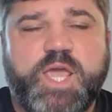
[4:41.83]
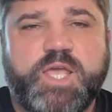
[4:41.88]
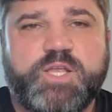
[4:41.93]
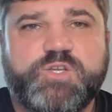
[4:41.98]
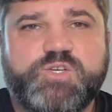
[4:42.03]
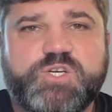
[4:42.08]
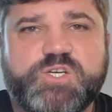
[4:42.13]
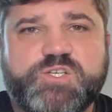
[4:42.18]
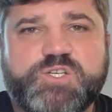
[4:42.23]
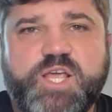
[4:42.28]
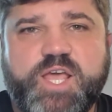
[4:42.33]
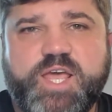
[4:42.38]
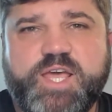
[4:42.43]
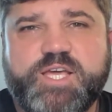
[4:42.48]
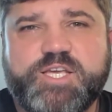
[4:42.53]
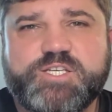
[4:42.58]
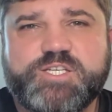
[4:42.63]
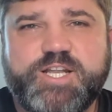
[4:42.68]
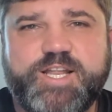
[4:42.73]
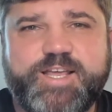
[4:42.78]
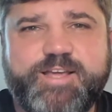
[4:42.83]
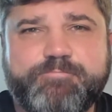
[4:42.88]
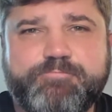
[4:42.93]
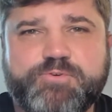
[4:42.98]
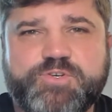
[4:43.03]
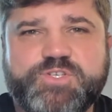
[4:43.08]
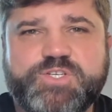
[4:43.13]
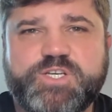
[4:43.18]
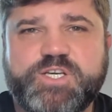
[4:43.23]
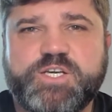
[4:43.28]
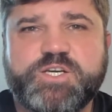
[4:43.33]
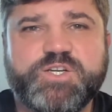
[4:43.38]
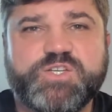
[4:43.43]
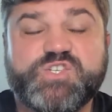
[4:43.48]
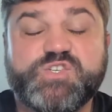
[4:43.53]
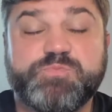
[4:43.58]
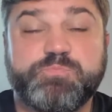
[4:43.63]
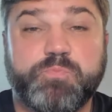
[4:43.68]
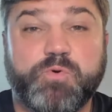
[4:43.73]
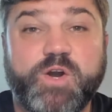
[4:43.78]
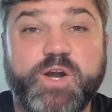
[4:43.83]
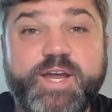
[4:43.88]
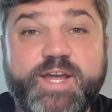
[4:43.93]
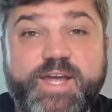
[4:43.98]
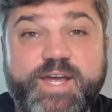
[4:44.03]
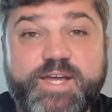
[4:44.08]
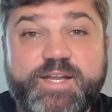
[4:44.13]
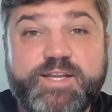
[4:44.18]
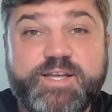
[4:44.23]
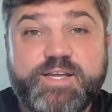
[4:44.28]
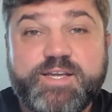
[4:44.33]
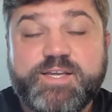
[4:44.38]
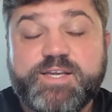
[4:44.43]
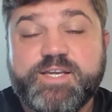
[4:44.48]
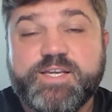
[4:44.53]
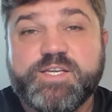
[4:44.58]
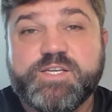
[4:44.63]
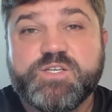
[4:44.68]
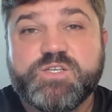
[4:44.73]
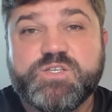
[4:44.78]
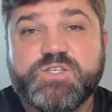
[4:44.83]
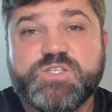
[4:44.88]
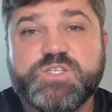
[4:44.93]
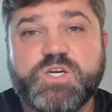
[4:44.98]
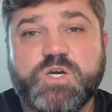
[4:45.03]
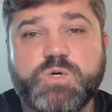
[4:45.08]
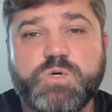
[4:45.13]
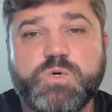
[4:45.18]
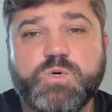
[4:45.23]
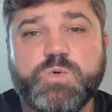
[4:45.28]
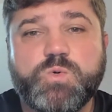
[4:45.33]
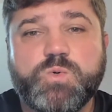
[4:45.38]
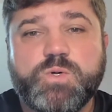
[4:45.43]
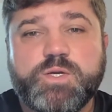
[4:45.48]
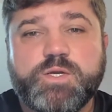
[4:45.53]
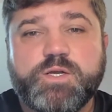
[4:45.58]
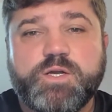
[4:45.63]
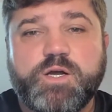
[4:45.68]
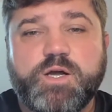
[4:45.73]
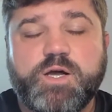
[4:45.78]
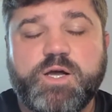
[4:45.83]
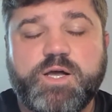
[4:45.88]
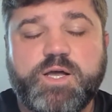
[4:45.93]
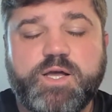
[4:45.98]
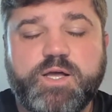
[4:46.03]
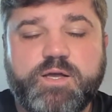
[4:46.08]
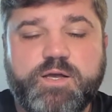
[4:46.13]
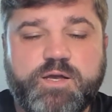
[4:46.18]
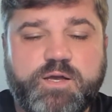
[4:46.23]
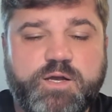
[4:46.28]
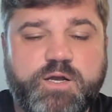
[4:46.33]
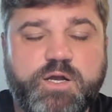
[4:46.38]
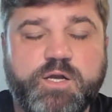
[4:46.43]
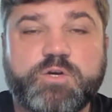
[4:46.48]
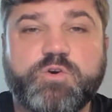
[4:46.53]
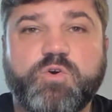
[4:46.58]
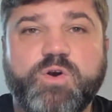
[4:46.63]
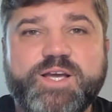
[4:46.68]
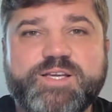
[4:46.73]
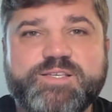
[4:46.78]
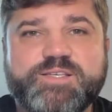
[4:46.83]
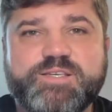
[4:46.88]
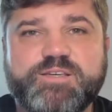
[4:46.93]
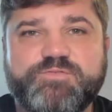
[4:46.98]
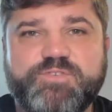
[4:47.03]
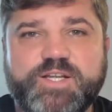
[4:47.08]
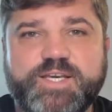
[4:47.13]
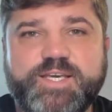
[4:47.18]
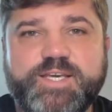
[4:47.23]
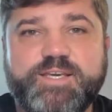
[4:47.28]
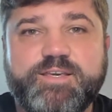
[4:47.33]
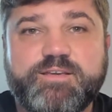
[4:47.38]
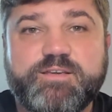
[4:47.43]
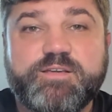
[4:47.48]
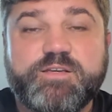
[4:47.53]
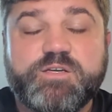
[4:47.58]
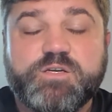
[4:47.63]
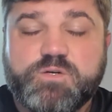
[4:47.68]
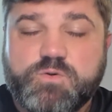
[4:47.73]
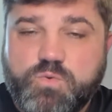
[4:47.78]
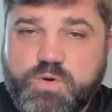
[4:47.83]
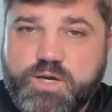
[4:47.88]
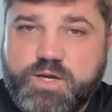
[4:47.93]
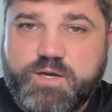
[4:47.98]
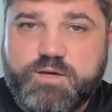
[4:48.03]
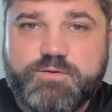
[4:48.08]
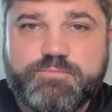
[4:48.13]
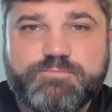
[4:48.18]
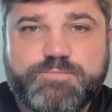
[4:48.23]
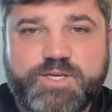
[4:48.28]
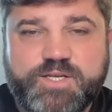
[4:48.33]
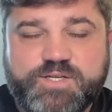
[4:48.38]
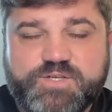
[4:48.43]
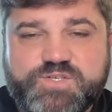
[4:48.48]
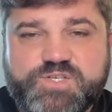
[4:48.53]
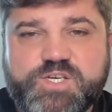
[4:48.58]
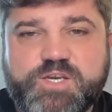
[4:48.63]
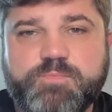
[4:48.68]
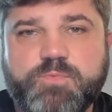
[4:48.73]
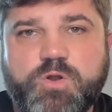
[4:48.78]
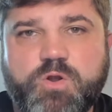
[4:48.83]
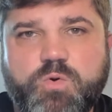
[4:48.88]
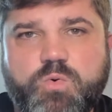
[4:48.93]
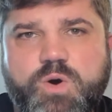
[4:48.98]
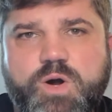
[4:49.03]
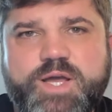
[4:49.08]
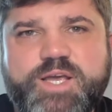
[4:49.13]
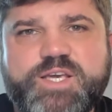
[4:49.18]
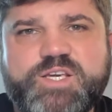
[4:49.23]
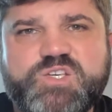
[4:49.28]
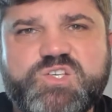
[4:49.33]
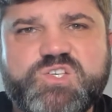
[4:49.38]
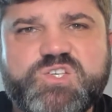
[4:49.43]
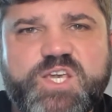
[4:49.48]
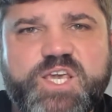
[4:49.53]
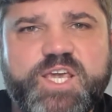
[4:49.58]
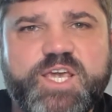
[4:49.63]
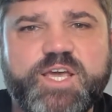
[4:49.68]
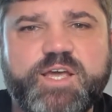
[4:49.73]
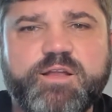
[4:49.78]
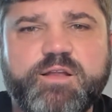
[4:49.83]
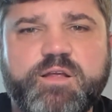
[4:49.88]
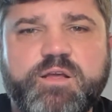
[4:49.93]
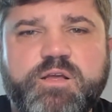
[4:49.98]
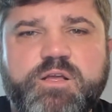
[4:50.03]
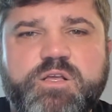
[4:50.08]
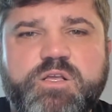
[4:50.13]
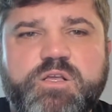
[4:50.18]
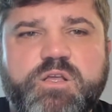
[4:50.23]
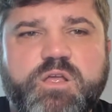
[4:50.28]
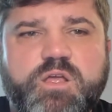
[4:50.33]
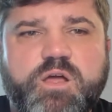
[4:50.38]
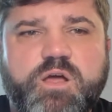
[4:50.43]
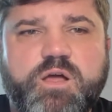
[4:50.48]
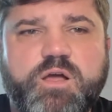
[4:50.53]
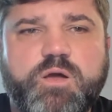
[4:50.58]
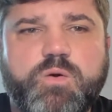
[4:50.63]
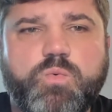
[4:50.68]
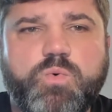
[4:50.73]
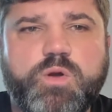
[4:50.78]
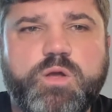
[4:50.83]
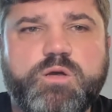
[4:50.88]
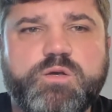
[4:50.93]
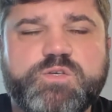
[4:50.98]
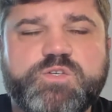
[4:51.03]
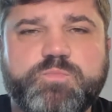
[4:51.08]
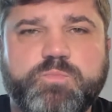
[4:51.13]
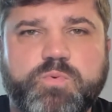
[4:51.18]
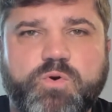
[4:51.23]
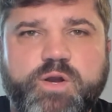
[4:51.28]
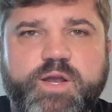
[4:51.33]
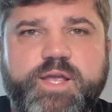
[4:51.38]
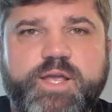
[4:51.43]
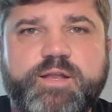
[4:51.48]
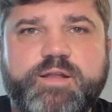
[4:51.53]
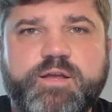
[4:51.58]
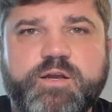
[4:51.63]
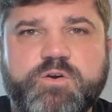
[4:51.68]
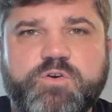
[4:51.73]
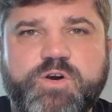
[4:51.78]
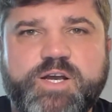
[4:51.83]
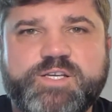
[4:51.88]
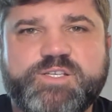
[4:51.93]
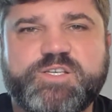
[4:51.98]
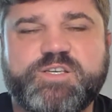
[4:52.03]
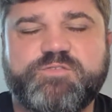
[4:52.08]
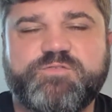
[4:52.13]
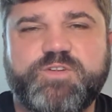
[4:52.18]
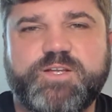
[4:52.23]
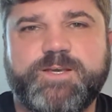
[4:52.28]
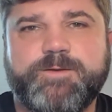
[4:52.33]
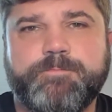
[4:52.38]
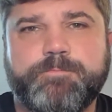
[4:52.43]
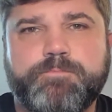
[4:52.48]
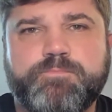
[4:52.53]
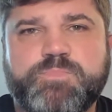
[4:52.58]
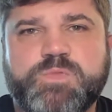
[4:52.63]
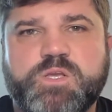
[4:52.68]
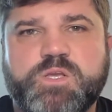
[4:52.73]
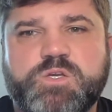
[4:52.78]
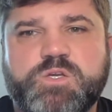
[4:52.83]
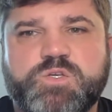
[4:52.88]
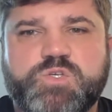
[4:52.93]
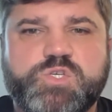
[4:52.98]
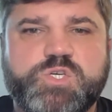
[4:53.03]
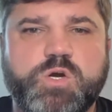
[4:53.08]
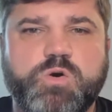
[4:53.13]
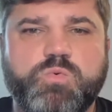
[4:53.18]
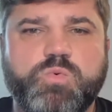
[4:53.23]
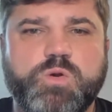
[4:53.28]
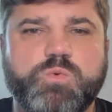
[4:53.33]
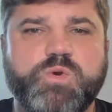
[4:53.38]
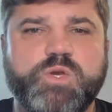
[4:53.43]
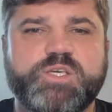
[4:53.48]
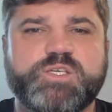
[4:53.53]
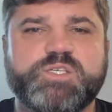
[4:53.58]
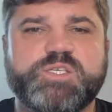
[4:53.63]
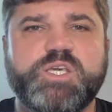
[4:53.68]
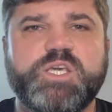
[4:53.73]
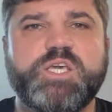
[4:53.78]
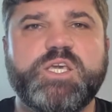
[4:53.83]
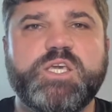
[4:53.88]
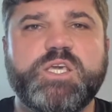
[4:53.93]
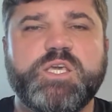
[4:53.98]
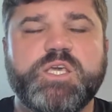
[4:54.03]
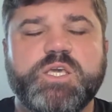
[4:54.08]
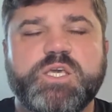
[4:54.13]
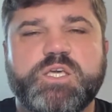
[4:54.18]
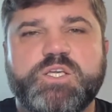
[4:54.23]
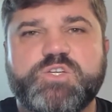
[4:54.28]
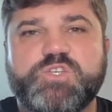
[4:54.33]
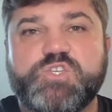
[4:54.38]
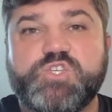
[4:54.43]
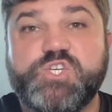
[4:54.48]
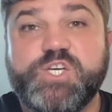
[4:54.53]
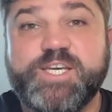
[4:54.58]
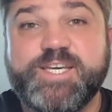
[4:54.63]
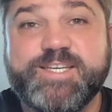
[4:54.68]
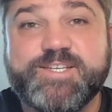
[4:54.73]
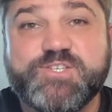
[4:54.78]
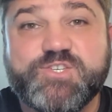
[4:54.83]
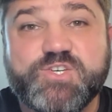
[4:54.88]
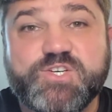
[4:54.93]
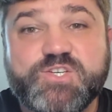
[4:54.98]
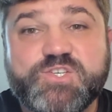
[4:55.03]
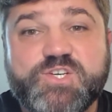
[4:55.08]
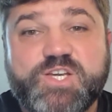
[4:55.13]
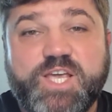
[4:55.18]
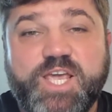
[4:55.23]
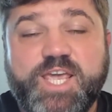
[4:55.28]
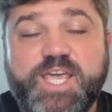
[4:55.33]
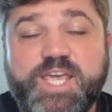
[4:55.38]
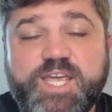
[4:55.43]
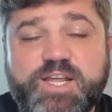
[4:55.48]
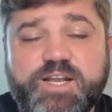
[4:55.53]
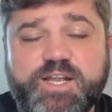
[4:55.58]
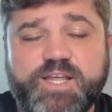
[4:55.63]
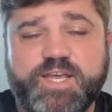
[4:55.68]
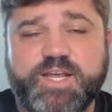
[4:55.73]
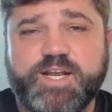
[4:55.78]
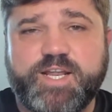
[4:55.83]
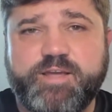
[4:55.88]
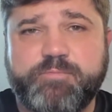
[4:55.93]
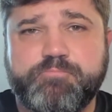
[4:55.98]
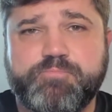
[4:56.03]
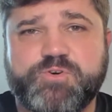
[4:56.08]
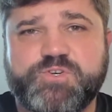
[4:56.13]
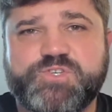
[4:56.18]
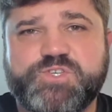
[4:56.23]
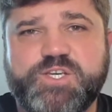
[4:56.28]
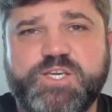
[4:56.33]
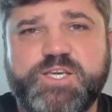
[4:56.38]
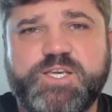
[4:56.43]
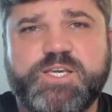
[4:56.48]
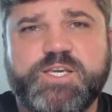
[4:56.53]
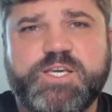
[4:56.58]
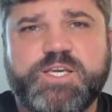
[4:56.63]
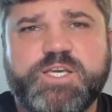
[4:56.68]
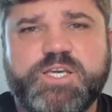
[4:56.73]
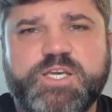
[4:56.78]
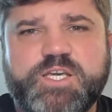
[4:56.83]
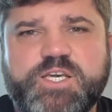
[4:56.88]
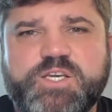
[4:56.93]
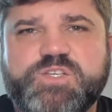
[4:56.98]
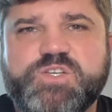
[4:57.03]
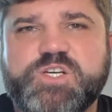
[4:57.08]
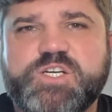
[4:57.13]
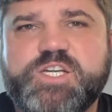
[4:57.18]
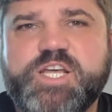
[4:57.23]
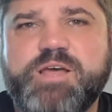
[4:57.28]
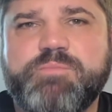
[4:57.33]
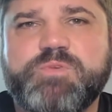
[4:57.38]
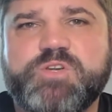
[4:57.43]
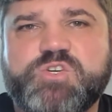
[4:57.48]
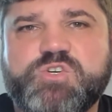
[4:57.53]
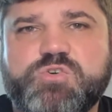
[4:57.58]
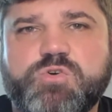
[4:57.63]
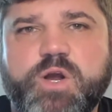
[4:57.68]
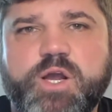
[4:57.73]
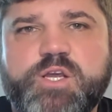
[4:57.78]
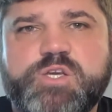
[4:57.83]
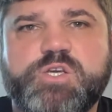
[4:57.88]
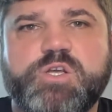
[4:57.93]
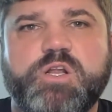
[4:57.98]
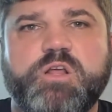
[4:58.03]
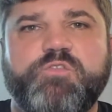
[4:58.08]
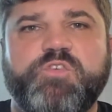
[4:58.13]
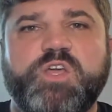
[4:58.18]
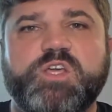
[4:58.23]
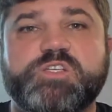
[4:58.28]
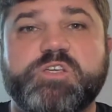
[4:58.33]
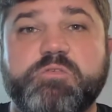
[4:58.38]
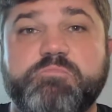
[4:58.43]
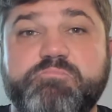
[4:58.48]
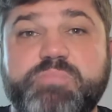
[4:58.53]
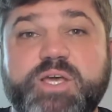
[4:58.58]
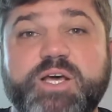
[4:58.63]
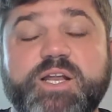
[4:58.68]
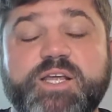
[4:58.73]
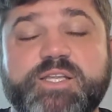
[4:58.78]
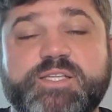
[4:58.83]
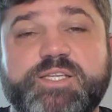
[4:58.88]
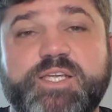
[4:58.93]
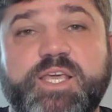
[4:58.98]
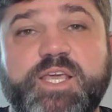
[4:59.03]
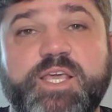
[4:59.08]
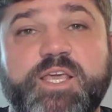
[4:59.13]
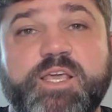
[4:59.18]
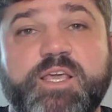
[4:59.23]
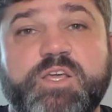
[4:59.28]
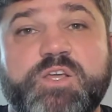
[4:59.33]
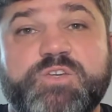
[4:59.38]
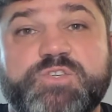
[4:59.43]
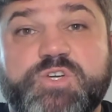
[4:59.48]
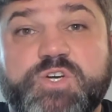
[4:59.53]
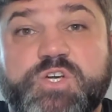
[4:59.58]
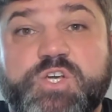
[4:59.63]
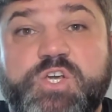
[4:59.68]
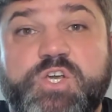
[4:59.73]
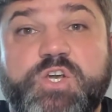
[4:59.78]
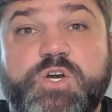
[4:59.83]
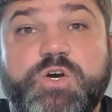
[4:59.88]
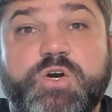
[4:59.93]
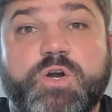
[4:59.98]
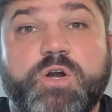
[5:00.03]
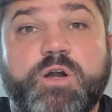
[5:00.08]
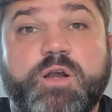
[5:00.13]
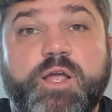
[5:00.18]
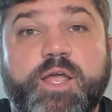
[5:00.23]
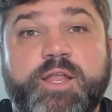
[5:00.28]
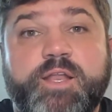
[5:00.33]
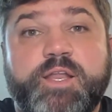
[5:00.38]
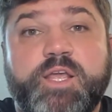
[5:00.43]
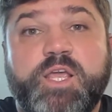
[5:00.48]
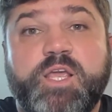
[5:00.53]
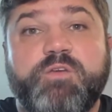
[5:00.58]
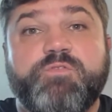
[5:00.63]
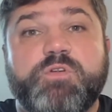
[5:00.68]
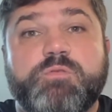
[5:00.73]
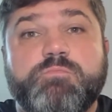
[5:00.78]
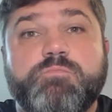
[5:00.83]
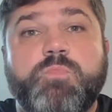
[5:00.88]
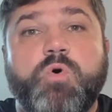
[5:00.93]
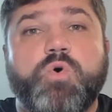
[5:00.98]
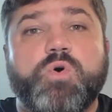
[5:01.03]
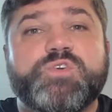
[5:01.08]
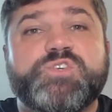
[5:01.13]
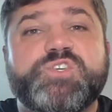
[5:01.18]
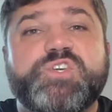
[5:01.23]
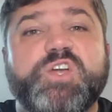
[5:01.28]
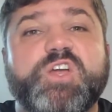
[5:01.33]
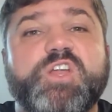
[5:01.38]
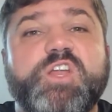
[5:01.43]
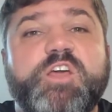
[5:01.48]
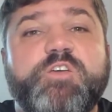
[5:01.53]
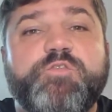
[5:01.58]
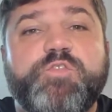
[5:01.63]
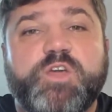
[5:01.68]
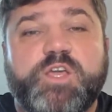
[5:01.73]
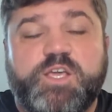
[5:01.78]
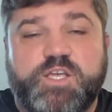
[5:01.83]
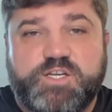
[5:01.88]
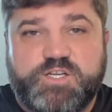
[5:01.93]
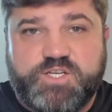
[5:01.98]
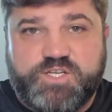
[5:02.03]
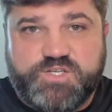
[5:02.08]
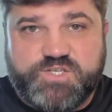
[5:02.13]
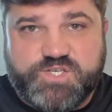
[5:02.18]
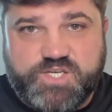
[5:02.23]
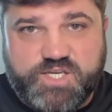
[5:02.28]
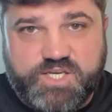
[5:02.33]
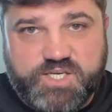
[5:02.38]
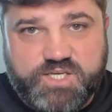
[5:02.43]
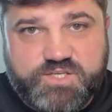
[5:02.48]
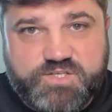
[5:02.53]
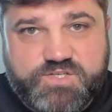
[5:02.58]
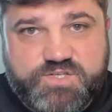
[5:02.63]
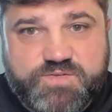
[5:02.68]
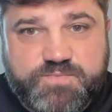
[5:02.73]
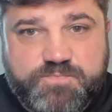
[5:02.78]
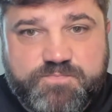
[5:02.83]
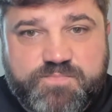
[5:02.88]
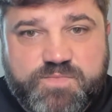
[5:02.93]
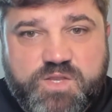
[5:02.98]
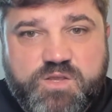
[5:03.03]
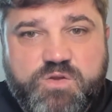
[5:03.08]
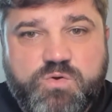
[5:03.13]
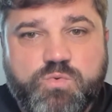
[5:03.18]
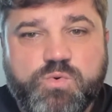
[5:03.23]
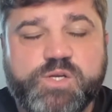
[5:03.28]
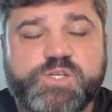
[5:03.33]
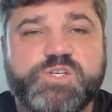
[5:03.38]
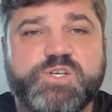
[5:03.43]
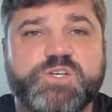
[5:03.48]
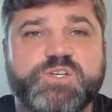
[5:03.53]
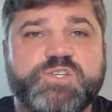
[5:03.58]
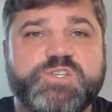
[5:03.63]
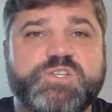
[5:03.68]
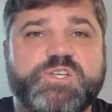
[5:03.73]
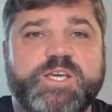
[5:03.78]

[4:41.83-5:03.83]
And just as leprosy could spread so aggressively, well, in a similar way, sin will spread aggressively. So when we see Jesus healing leprosy, it's a demonstration of his ability to cure an even more significant disease, which is